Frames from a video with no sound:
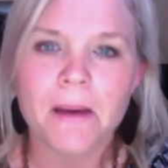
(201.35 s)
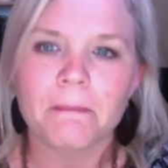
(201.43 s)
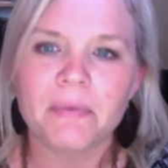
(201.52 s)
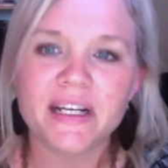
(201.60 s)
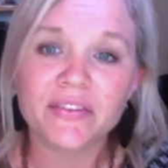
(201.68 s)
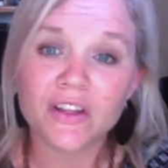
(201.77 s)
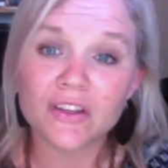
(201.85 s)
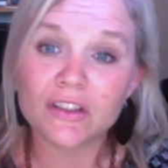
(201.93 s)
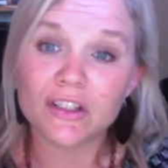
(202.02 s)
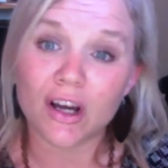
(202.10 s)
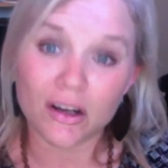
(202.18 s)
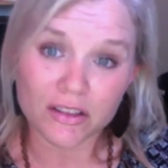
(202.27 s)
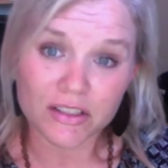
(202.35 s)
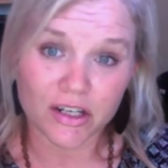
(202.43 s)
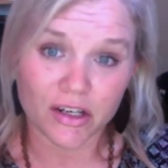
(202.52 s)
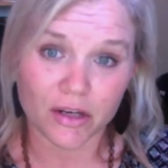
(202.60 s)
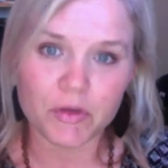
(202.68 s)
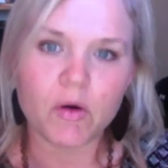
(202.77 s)
But in the long
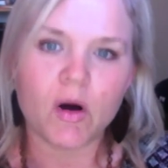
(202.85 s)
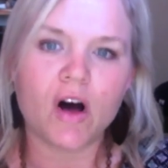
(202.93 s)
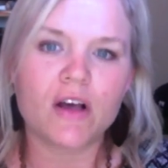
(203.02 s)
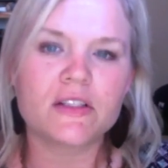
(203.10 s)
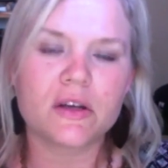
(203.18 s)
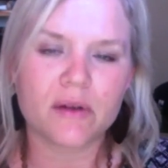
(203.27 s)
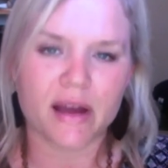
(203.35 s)
term, you also